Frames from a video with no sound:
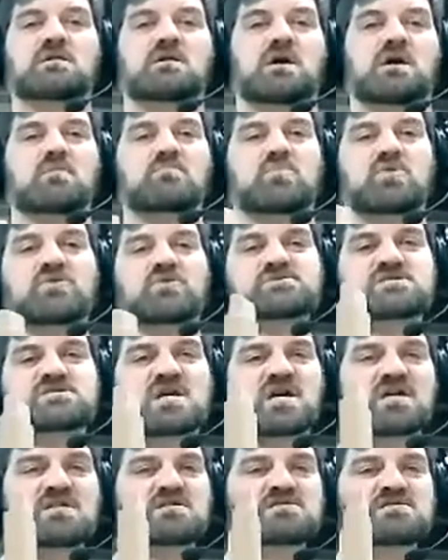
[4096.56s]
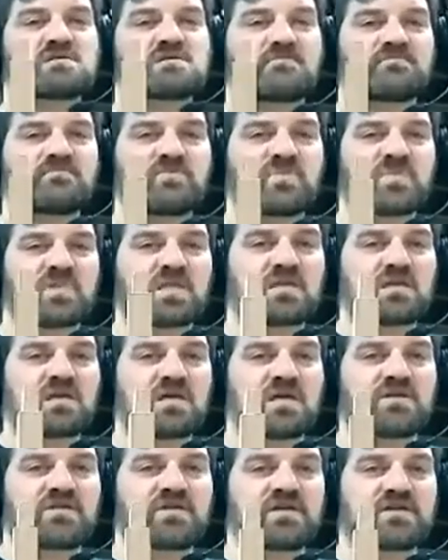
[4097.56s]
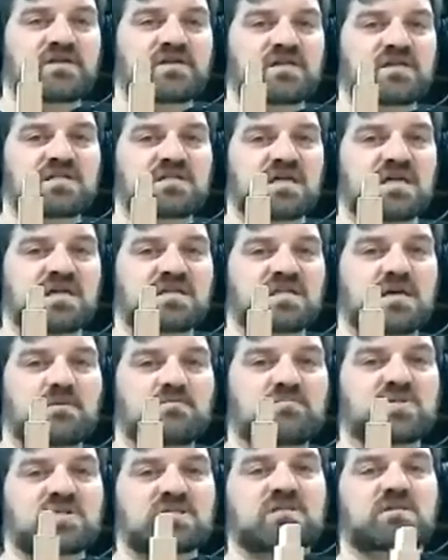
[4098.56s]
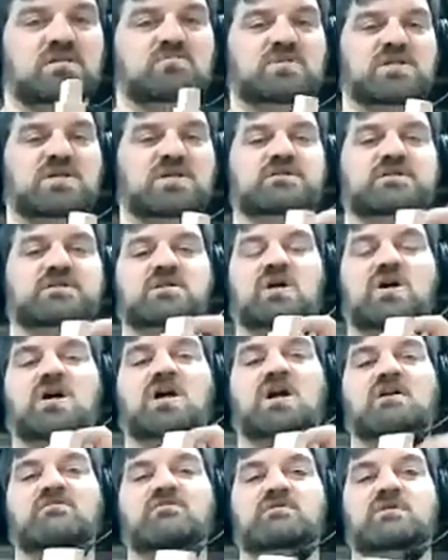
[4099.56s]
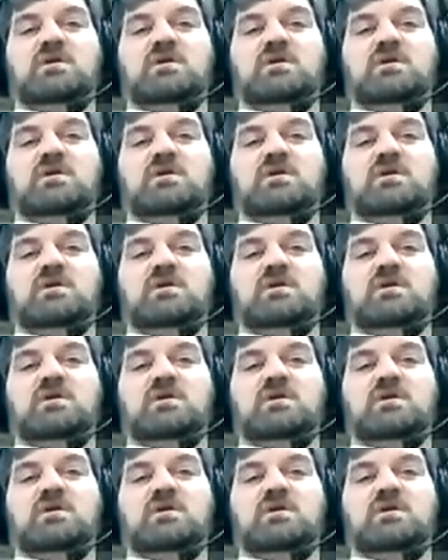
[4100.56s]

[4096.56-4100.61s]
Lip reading: on both sides, and then you're going to take that material off.